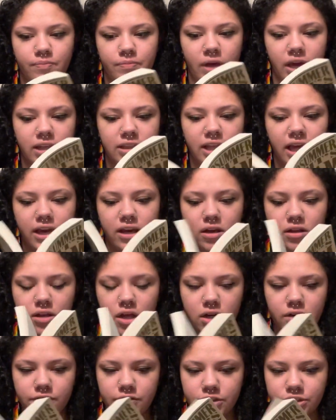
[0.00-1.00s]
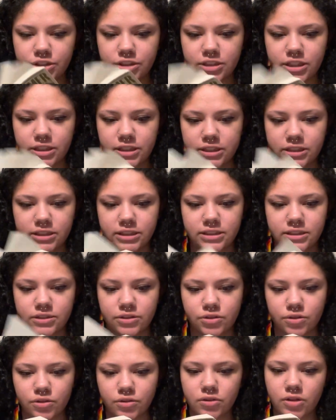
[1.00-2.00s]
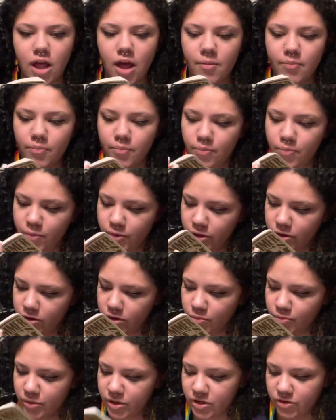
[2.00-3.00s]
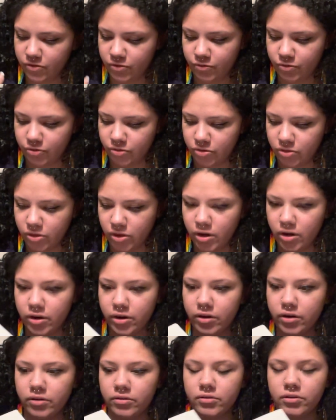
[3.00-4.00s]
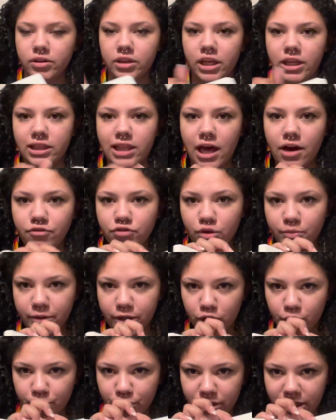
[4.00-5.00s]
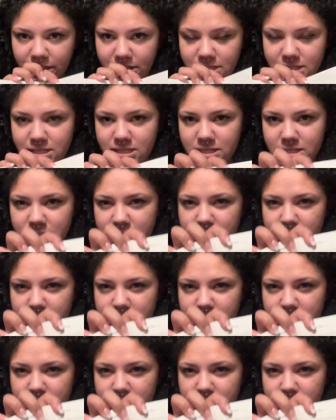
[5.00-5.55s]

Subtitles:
like a lot of versions like this because they're a lot bigger, but they allow for bigger print.